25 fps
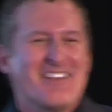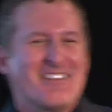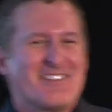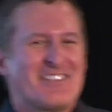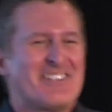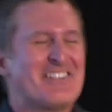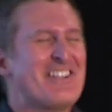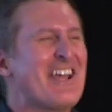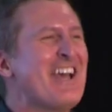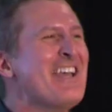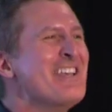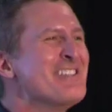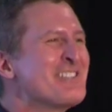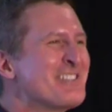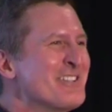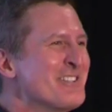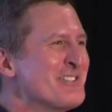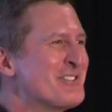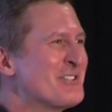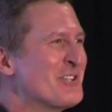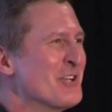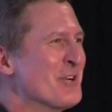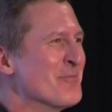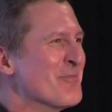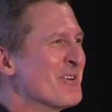Today's
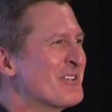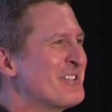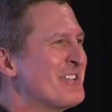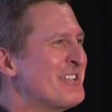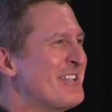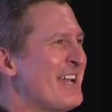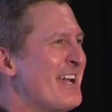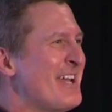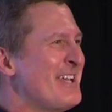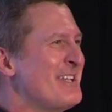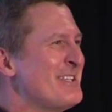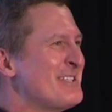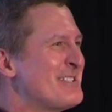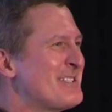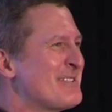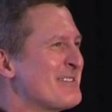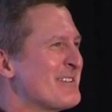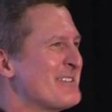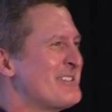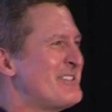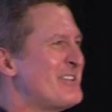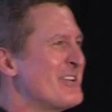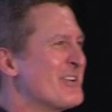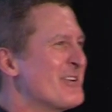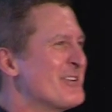consumer, today's
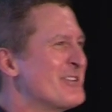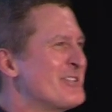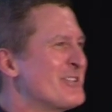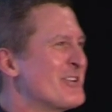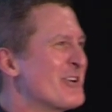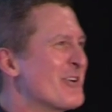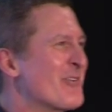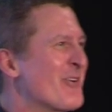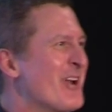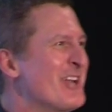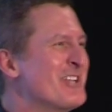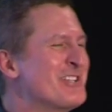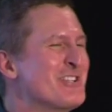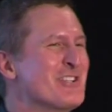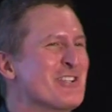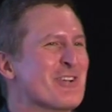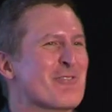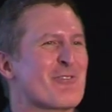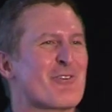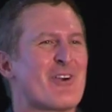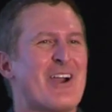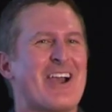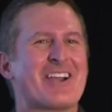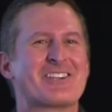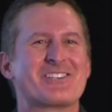generation that
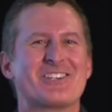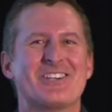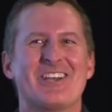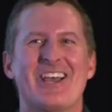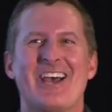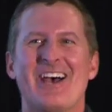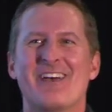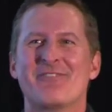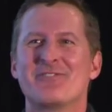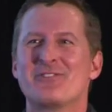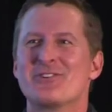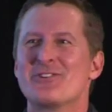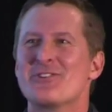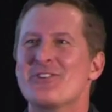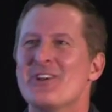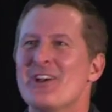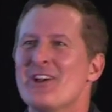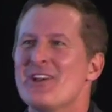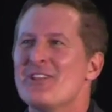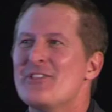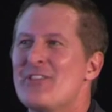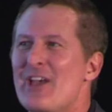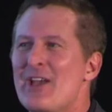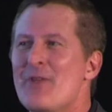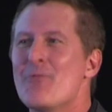we're actually after,
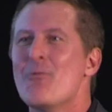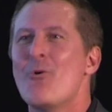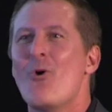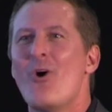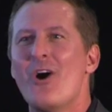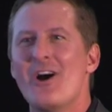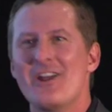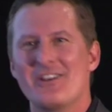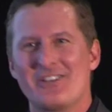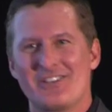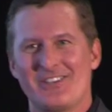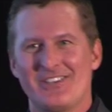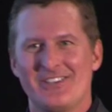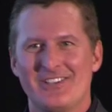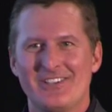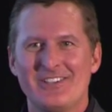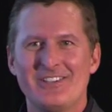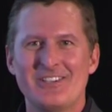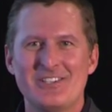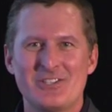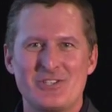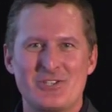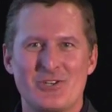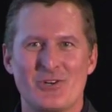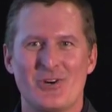they want
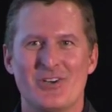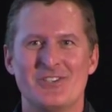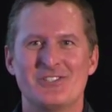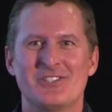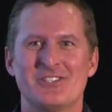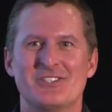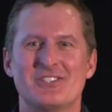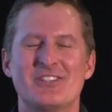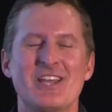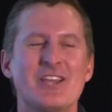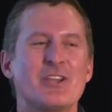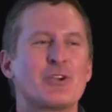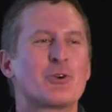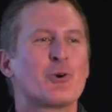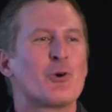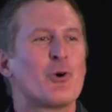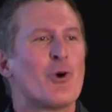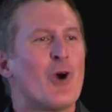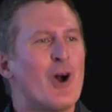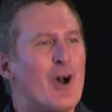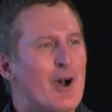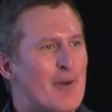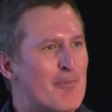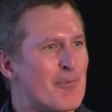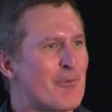these choices. They grew
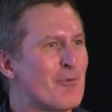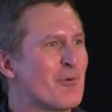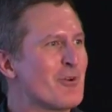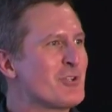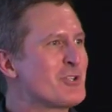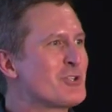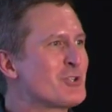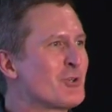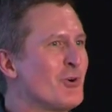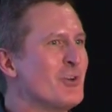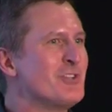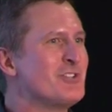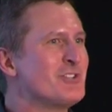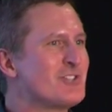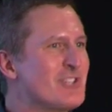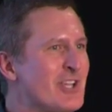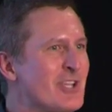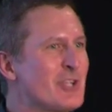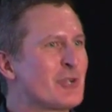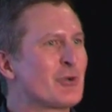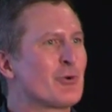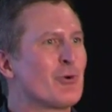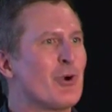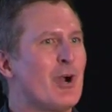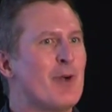up with choices. They
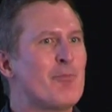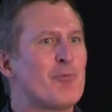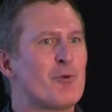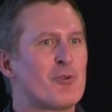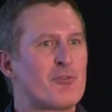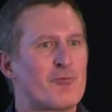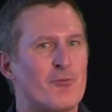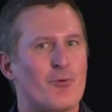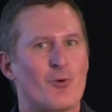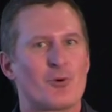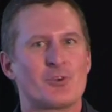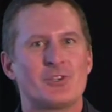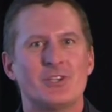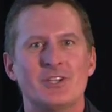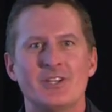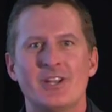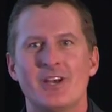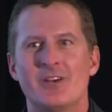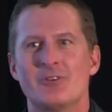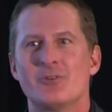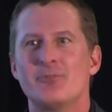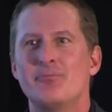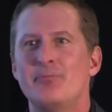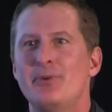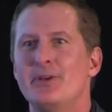grew up with
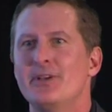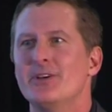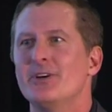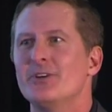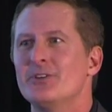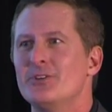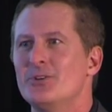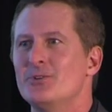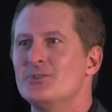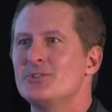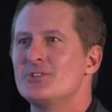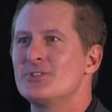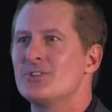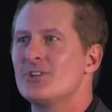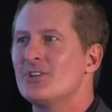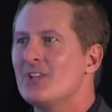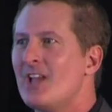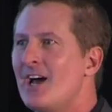1,400 PLUs in their